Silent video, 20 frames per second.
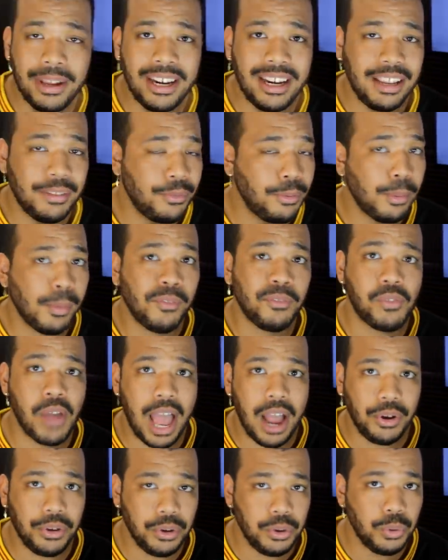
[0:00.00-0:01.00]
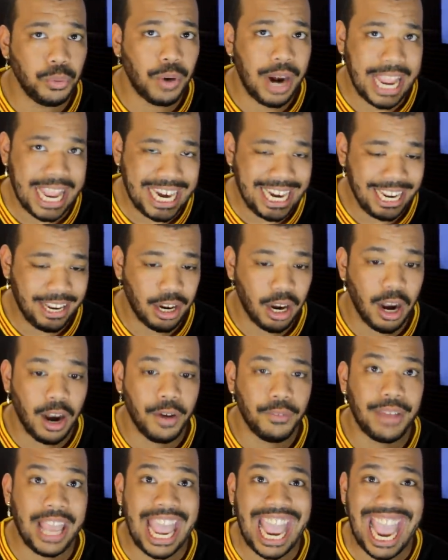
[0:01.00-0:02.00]
going to give him a value rating
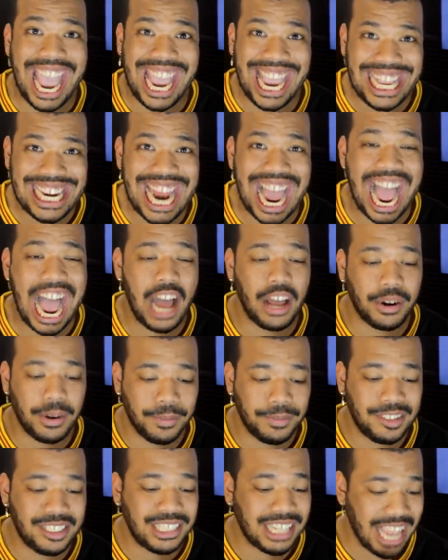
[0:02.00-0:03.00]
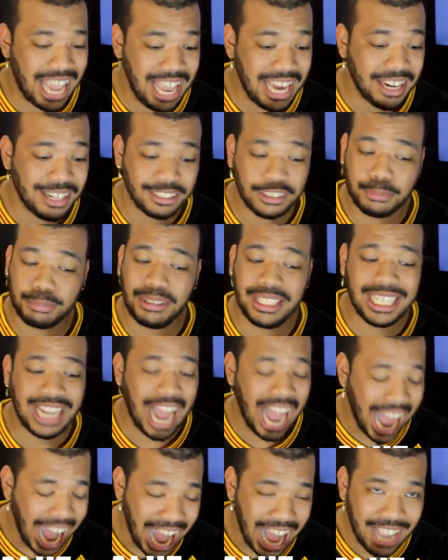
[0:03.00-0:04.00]
of 8 out of 10. It's pretty
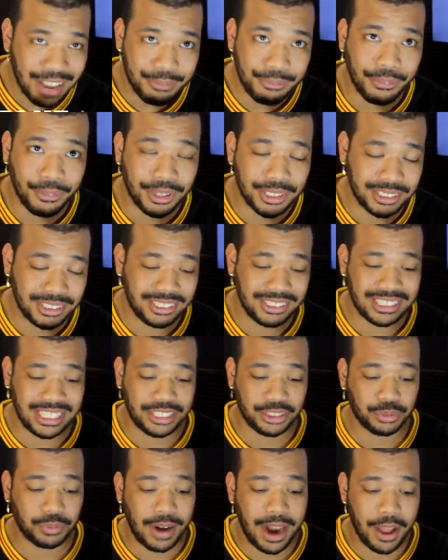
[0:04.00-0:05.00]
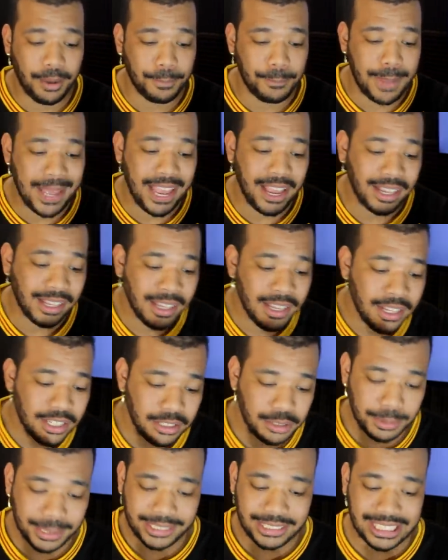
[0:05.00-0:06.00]
high for a six-round pick,
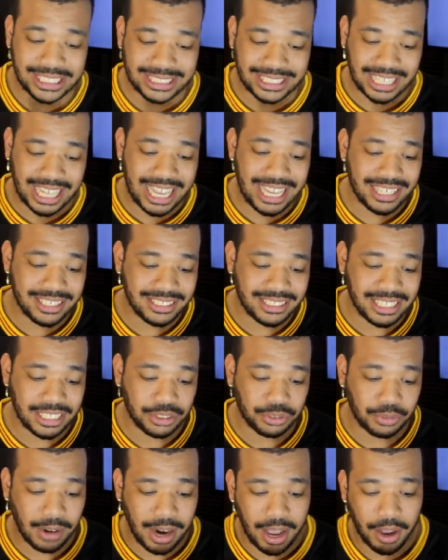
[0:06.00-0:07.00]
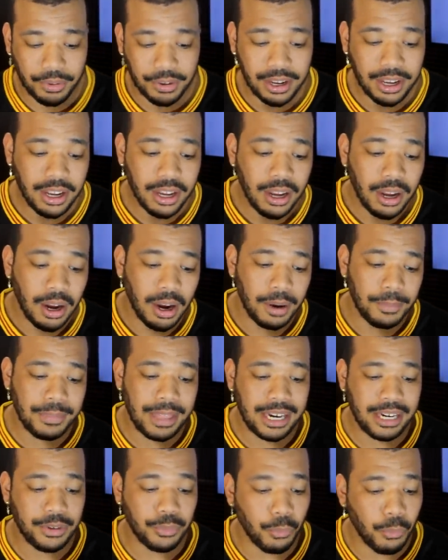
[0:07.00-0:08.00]
especially this late in the sixth round
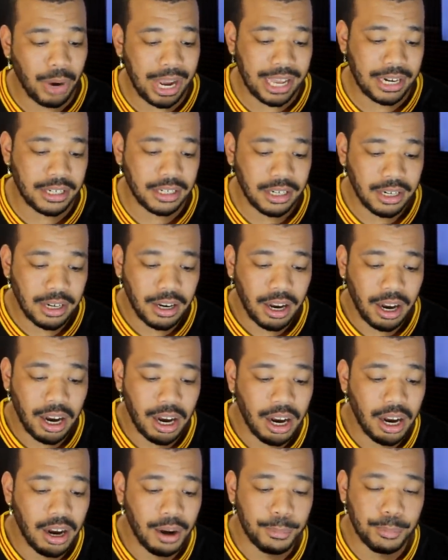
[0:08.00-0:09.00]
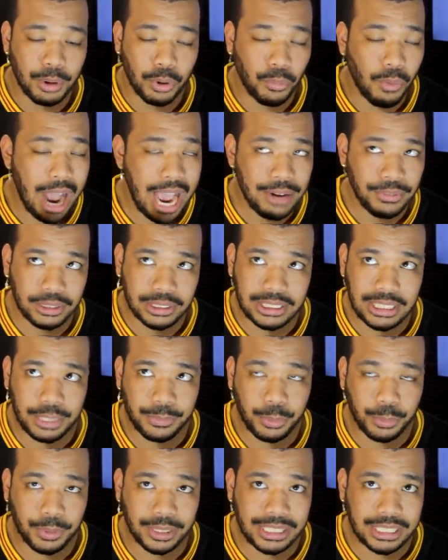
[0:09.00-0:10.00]
that he went. A wide
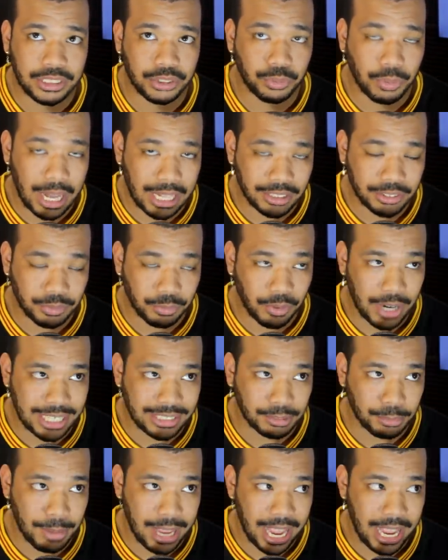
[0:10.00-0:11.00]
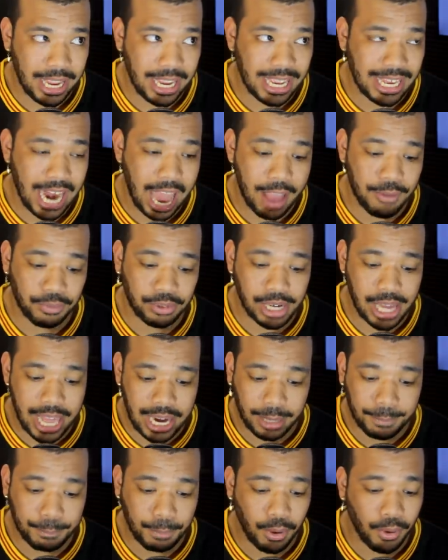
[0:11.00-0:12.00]
receiver with his resume, an
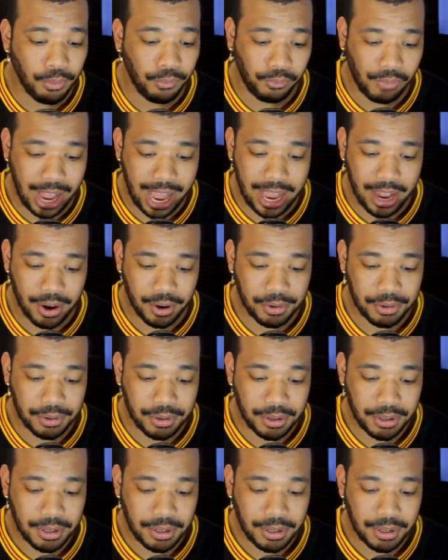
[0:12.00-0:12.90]
athletic profile.